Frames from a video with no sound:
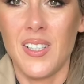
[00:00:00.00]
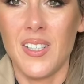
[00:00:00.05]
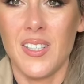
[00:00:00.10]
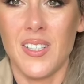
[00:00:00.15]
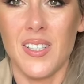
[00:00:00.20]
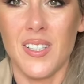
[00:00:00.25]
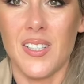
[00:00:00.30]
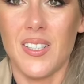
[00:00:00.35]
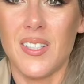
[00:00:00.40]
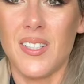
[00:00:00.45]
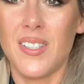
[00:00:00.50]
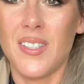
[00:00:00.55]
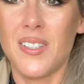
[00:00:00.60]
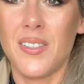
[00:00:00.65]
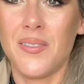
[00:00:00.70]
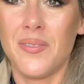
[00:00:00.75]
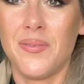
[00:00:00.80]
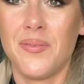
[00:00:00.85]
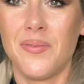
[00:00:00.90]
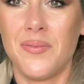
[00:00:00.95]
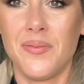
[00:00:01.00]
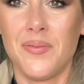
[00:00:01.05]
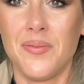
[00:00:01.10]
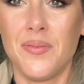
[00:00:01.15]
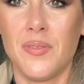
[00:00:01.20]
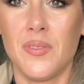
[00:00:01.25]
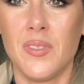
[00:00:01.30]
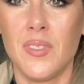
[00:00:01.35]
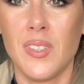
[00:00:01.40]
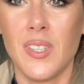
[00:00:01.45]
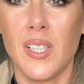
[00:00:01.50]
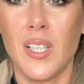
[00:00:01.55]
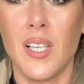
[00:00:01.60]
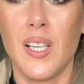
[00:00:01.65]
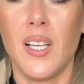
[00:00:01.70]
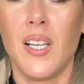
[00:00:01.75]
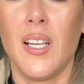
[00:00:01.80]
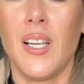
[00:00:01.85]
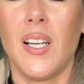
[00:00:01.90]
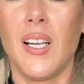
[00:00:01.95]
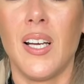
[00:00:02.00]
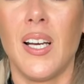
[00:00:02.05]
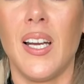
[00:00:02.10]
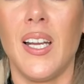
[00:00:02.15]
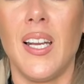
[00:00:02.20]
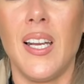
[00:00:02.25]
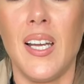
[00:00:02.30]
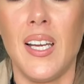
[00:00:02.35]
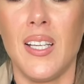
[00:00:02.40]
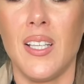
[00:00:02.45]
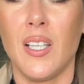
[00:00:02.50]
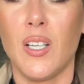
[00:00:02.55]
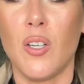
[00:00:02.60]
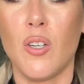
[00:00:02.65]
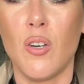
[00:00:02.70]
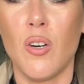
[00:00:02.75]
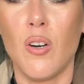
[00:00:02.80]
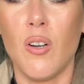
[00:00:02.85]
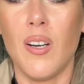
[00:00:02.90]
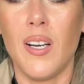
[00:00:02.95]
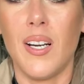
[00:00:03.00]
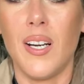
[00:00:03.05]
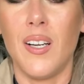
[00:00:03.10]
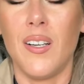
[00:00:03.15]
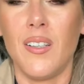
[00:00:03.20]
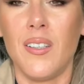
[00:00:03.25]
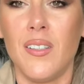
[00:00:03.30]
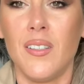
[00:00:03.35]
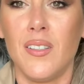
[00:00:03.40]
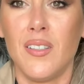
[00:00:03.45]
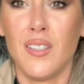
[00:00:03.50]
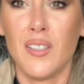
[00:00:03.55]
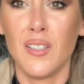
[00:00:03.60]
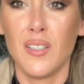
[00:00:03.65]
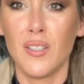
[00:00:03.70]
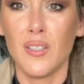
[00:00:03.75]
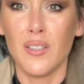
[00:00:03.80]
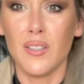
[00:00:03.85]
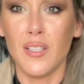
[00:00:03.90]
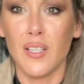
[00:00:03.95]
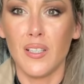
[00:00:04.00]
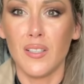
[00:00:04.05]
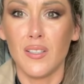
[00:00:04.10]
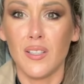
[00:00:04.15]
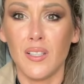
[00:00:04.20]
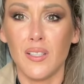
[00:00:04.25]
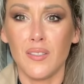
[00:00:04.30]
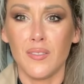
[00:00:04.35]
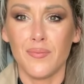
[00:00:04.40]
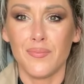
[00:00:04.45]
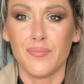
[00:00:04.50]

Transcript: Just I like the color that the